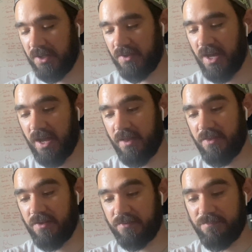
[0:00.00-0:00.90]
that
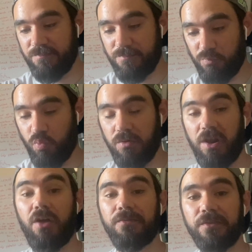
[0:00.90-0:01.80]
the
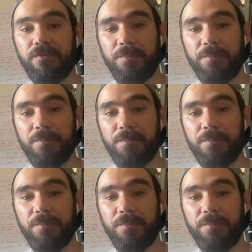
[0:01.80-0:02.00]
loft of the